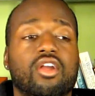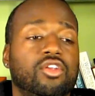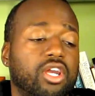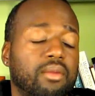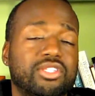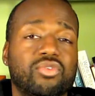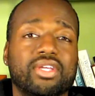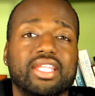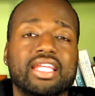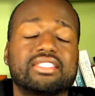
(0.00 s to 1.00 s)
You're going to be
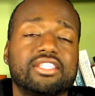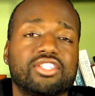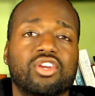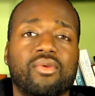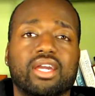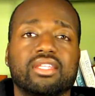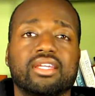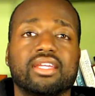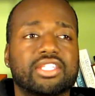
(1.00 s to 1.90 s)
doing the in season correctly.